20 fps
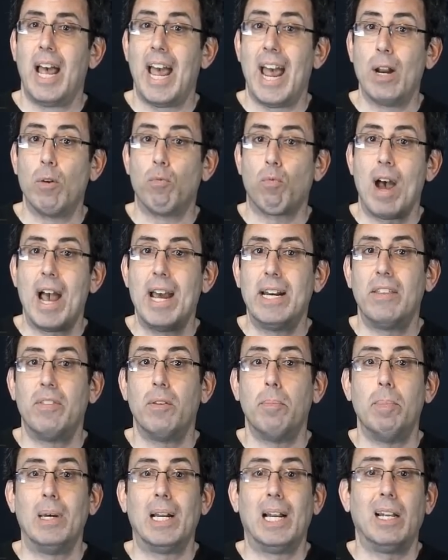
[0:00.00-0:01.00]
and right in
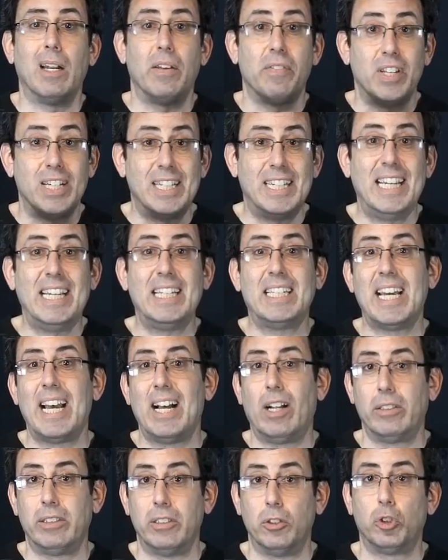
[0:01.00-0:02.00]
the middle of the
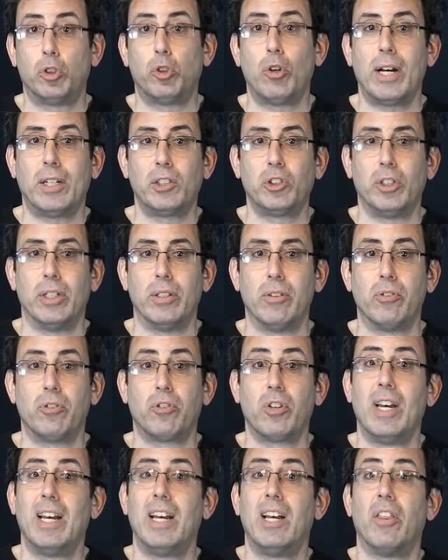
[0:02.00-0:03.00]
detailed instructions,